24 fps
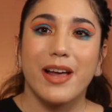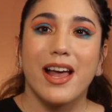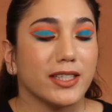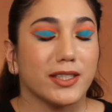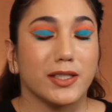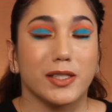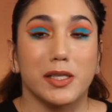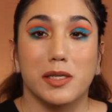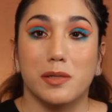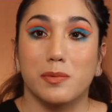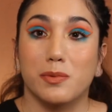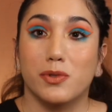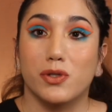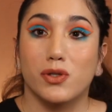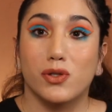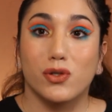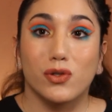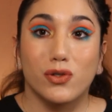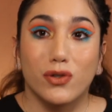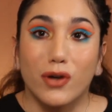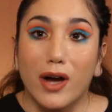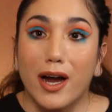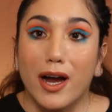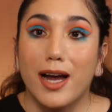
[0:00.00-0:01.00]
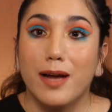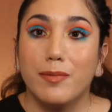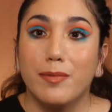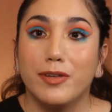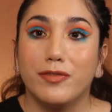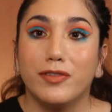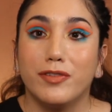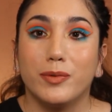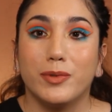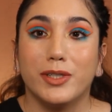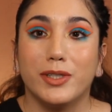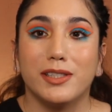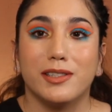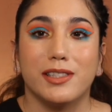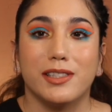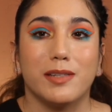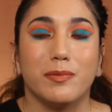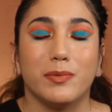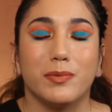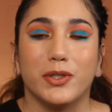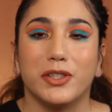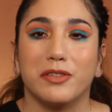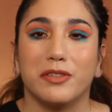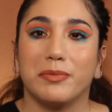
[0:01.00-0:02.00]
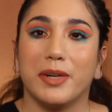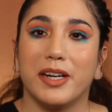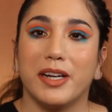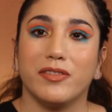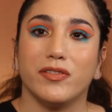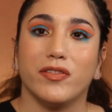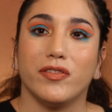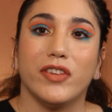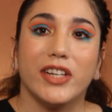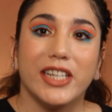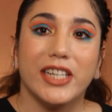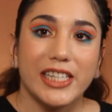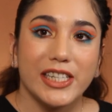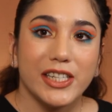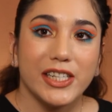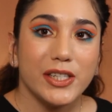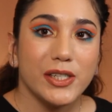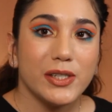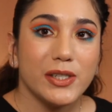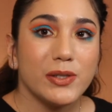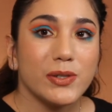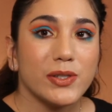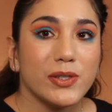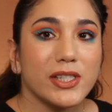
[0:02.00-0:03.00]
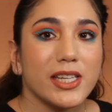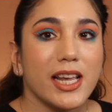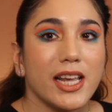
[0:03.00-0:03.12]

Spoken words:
Subscribe if you want to see more of my videos.